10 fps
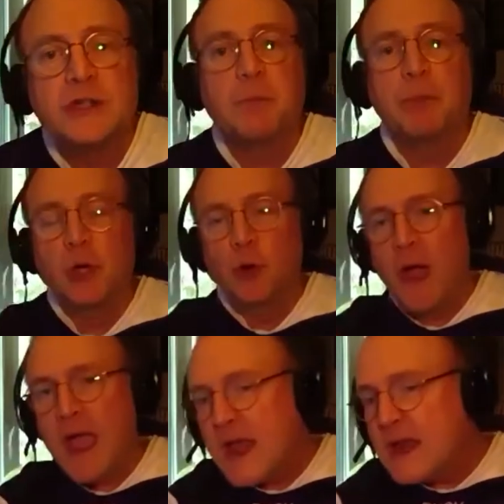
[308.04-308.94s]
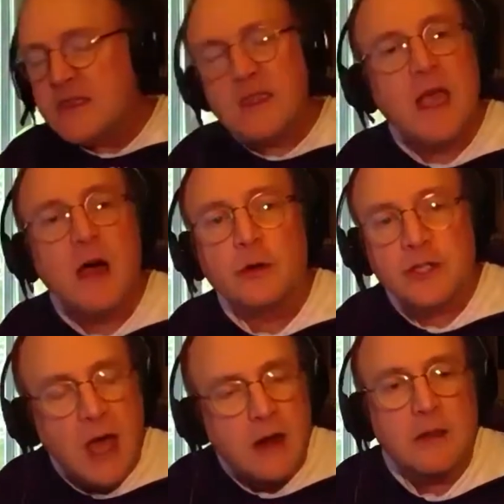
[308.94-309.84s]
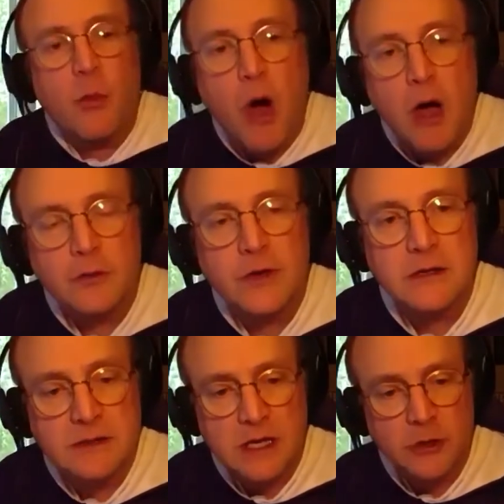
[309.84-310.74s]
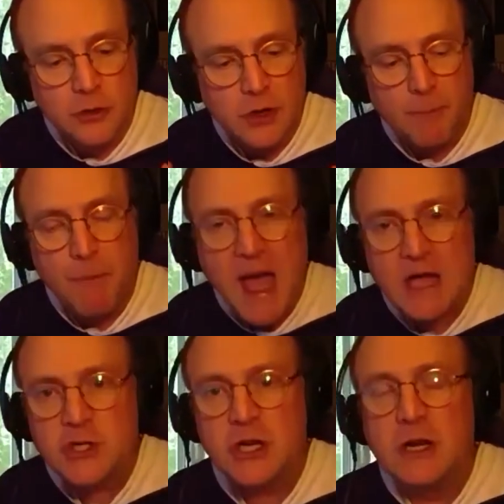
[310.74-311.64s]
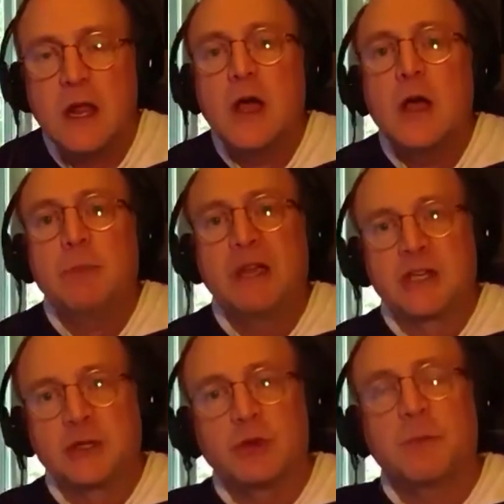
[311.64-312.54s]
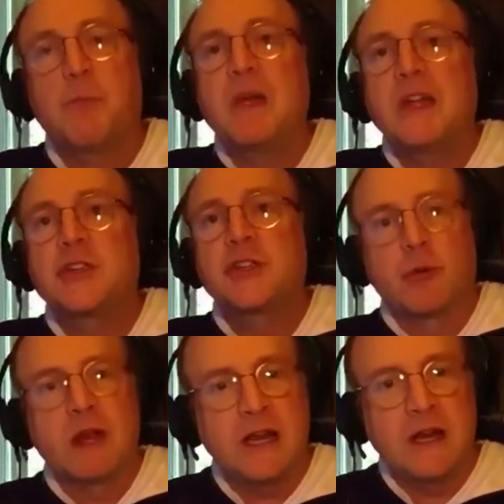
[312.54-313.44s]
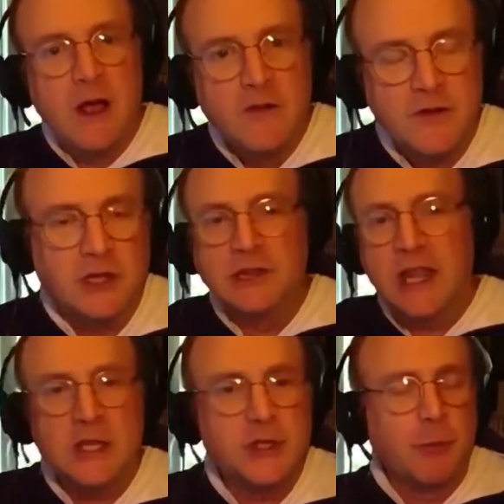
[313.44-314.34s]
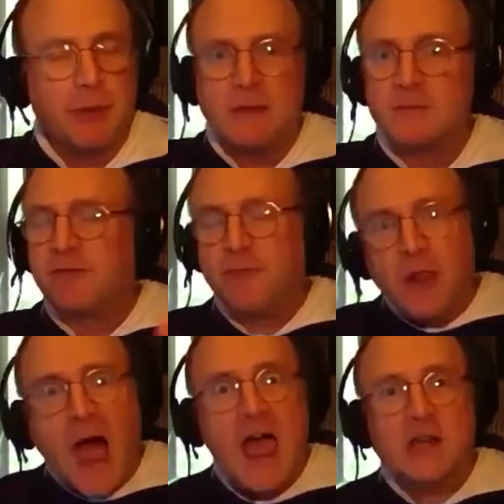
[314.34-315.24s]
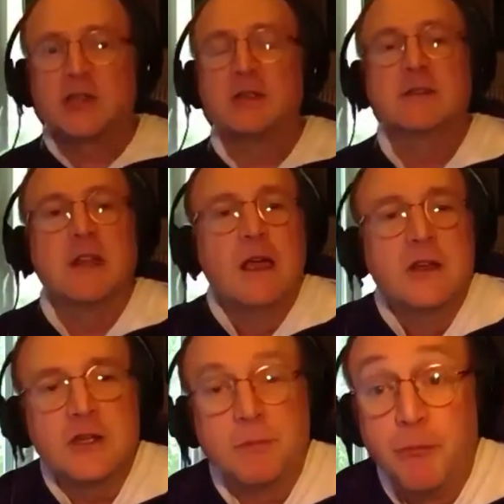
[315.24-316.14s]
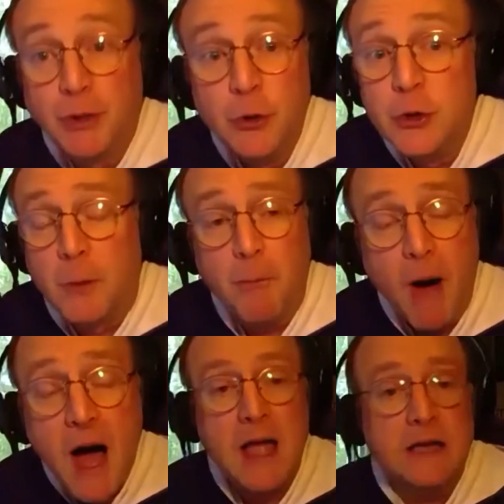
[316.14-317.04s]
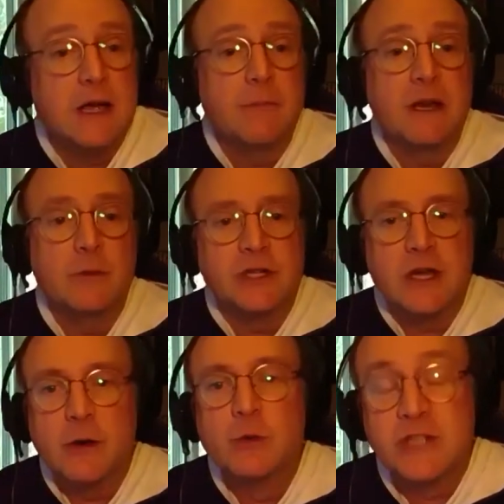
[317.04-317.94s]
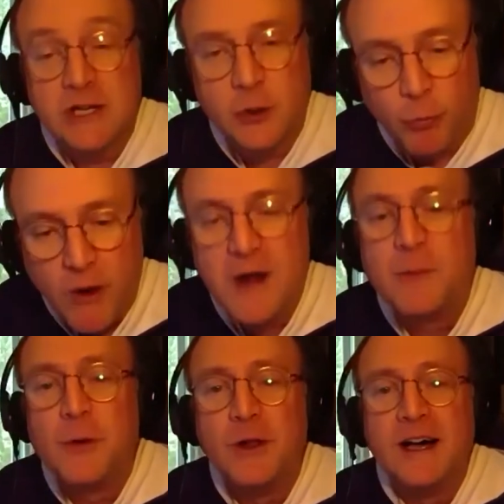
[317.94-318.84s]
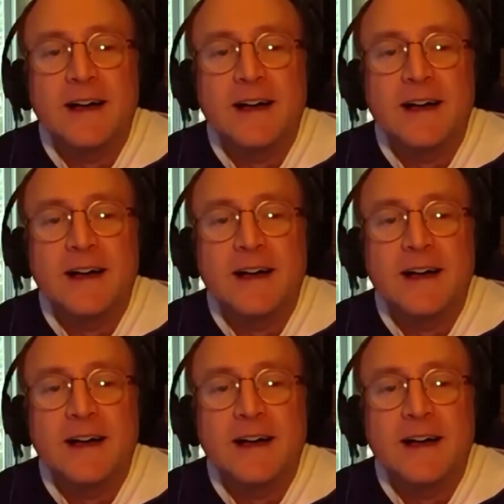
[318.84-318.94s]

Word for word: blew anything else out of the water that you could imagine, because it was big screen, the laser beams flashed, it just blew your mind. I mean, it was incredible